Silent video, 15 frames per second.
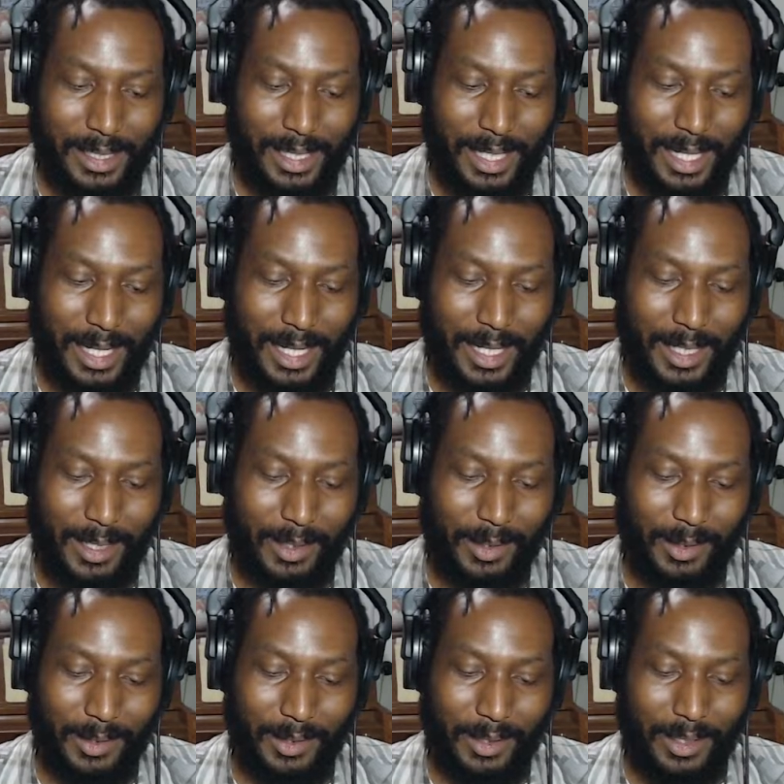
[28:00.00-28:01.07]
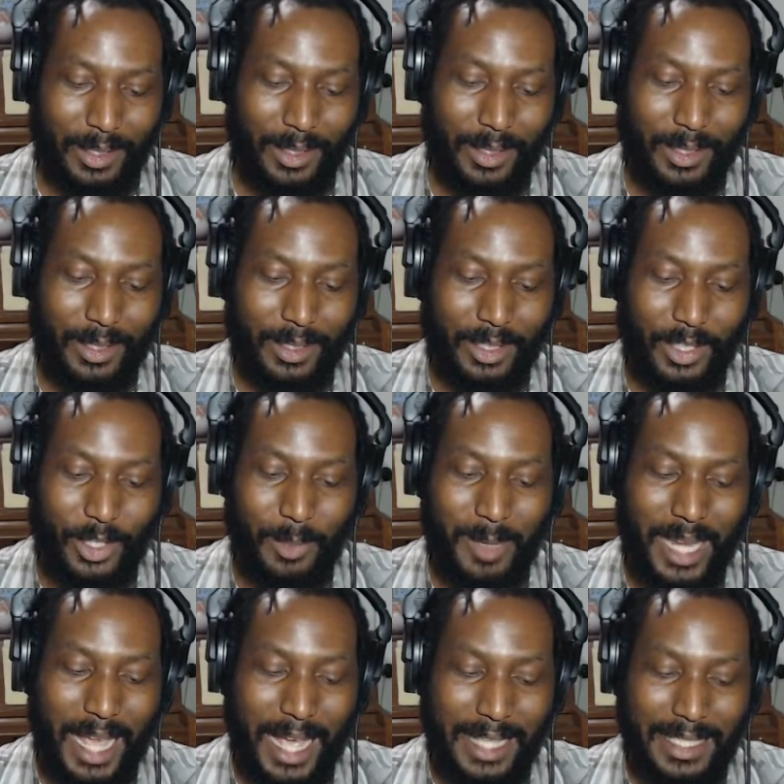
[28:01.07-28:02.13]
The human
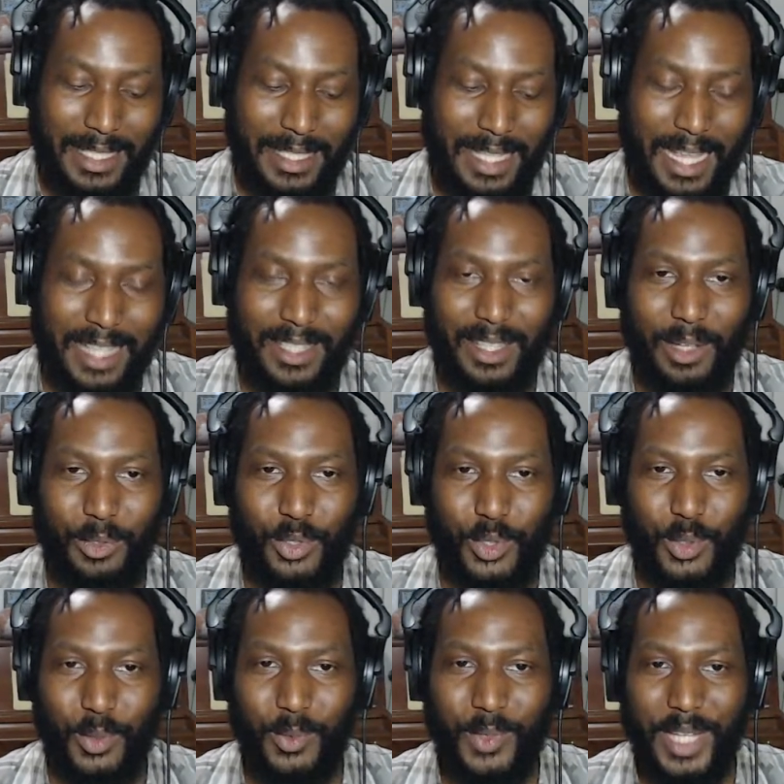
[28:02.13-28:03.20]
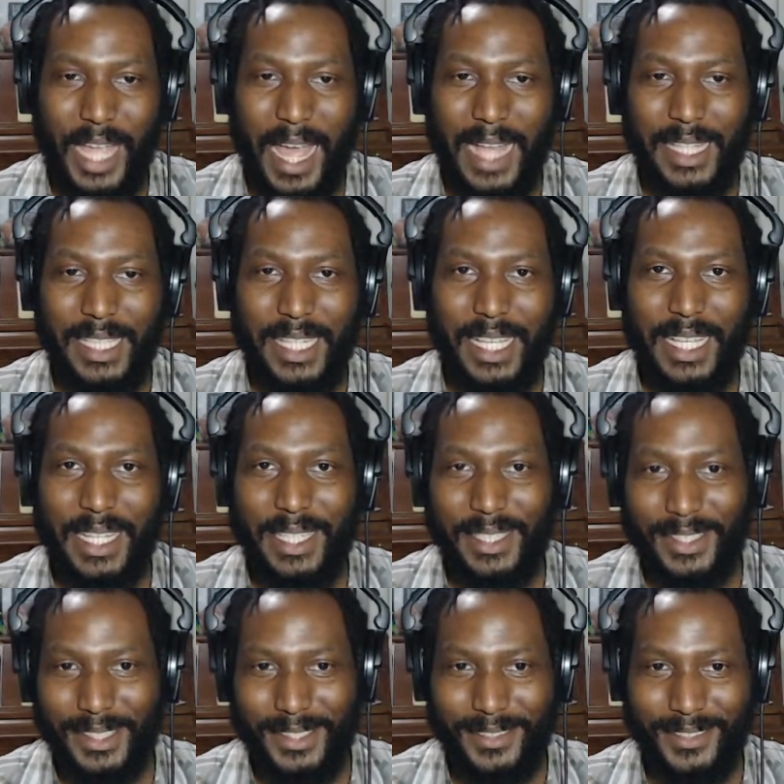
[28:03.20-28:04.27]
essence has no true reality?
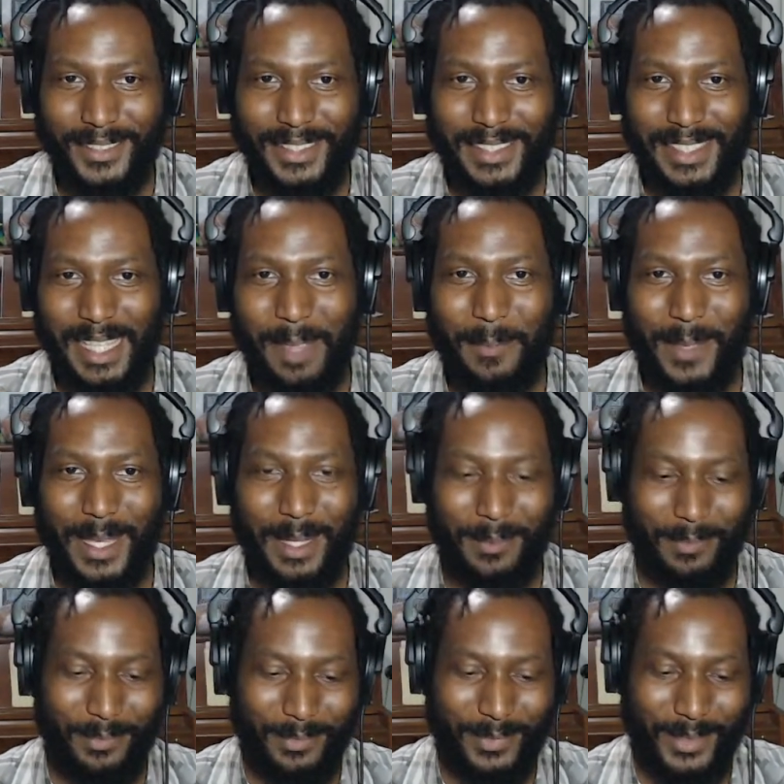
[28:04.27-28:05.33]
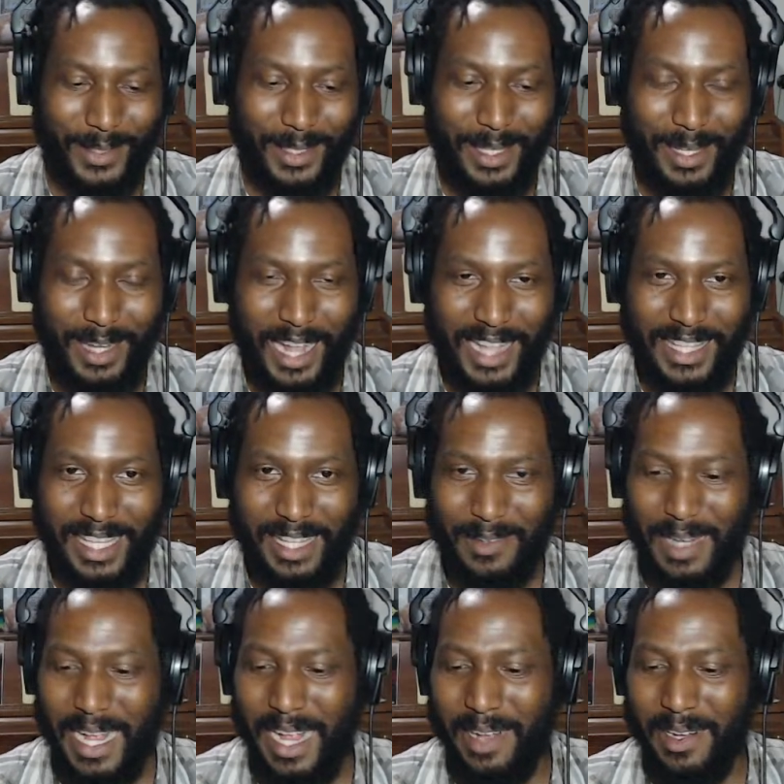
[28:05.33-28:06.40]
What does that mean? I think
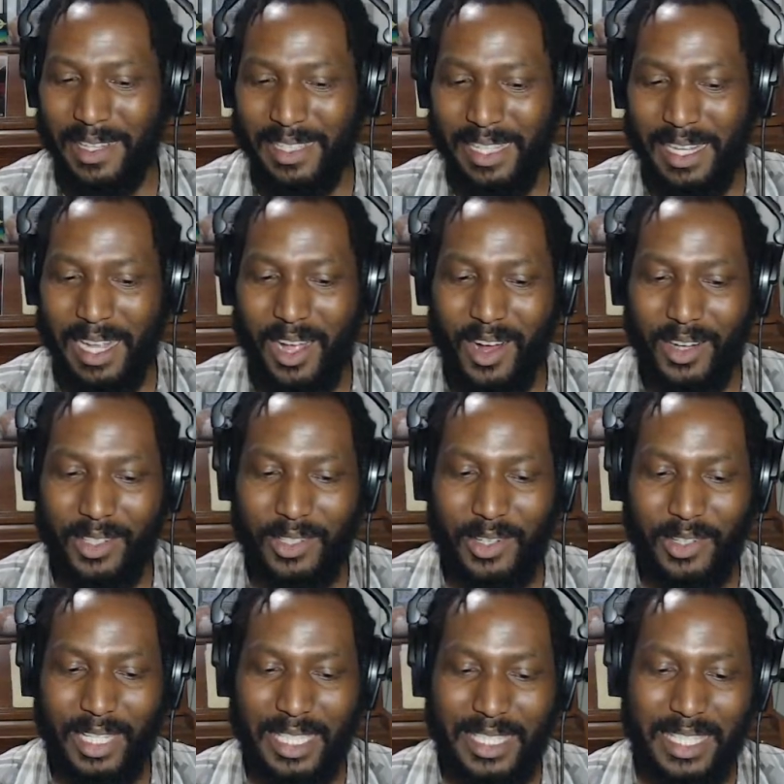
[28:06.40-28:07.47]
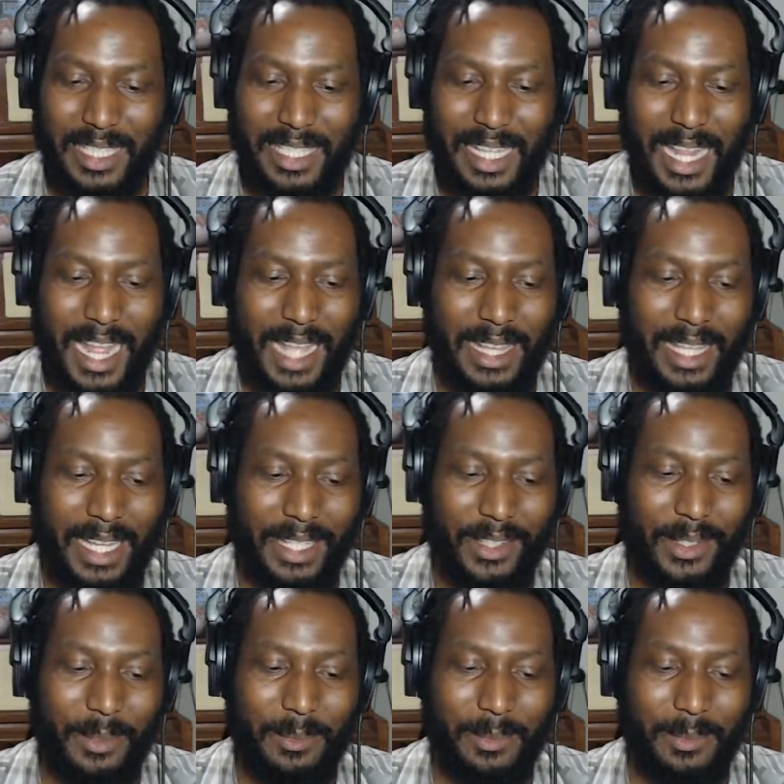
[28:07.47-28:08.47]
the article gets into that later.